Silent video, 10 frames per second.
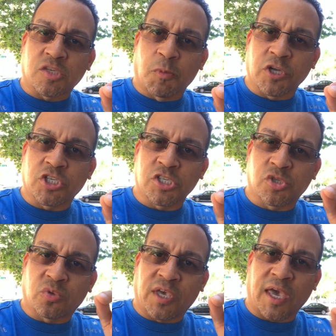as much
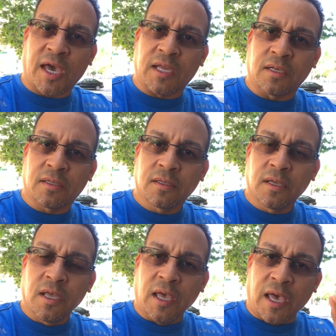as you can,
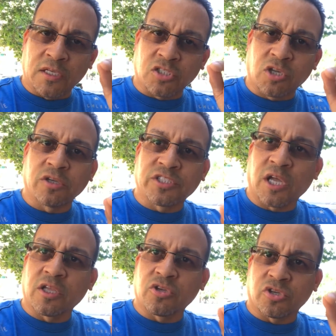and start
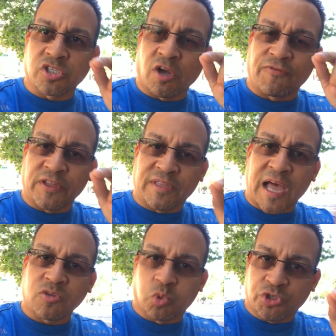telling yourself that
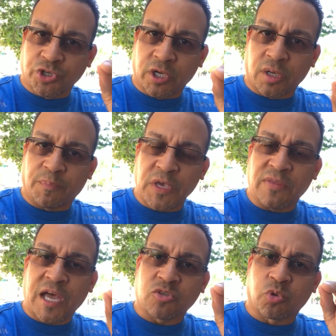that's what you're going to
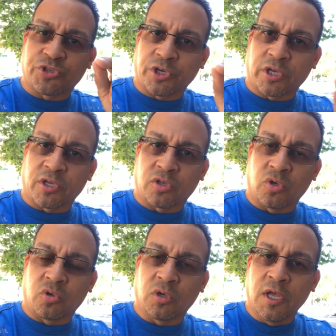be, that's what you're going to
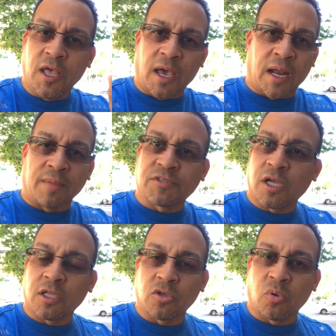do. And I'm
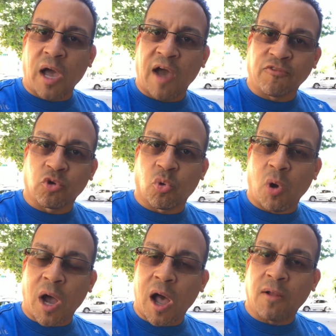telling you, after a
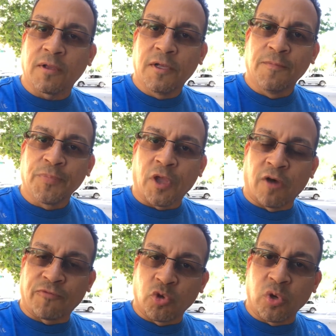while
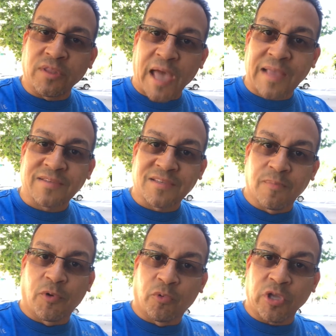of doing that
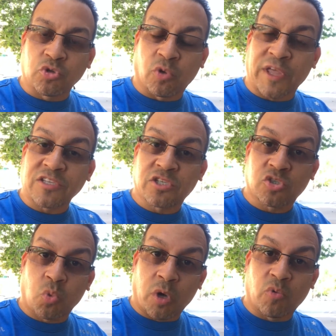simple ritual, that's
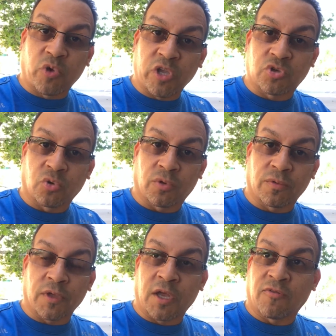just one ritual.
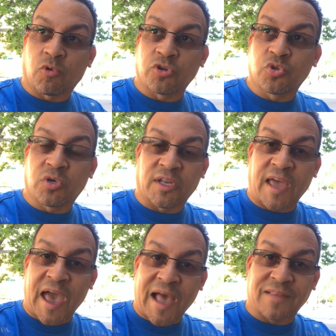And of course, you
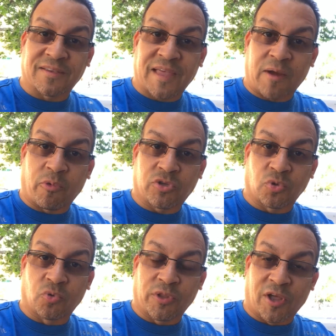can add to that
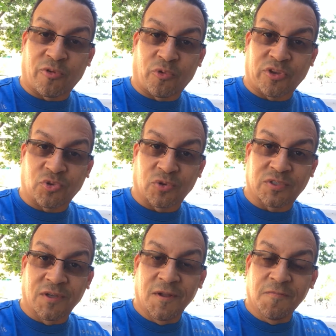ritual with other
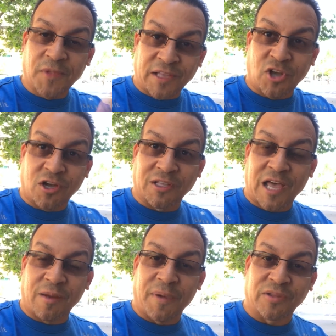rituals. I talk a
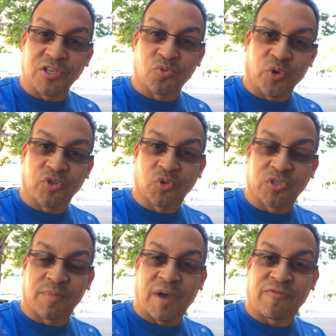lot about these
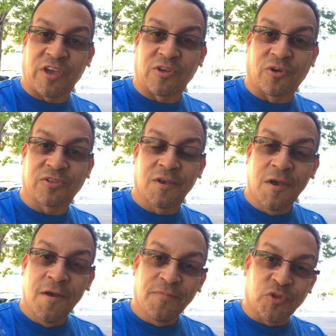rituals in my videos.
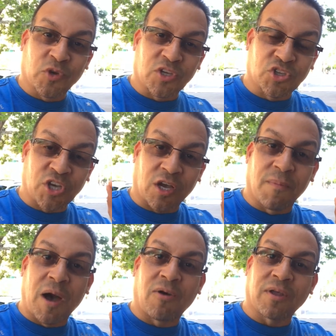You can check
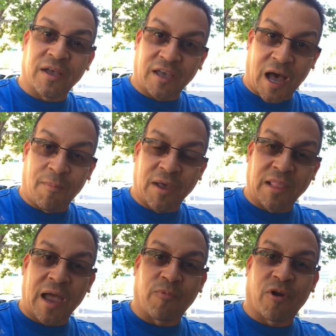them out on my
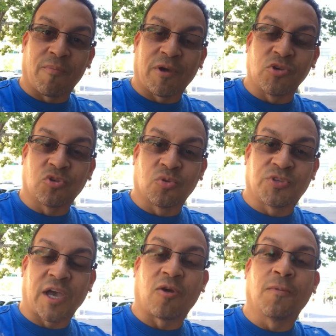library and my YouTube
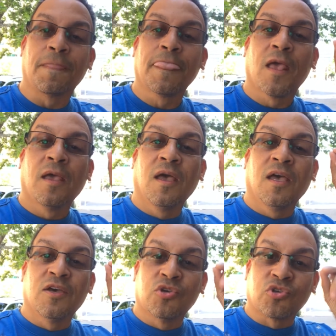channel.
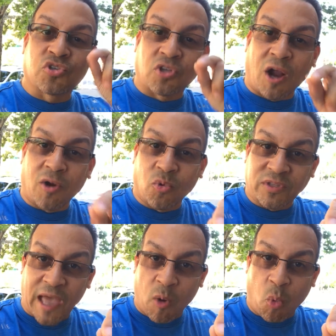Start
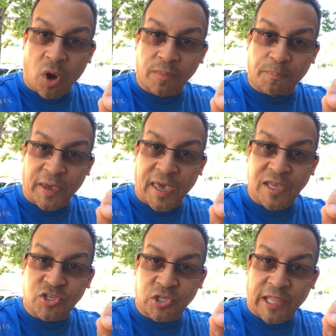with that one
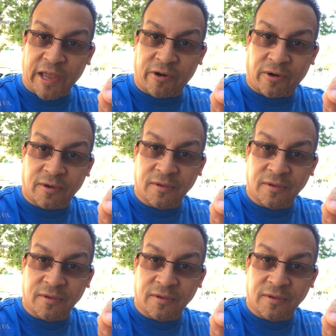page letter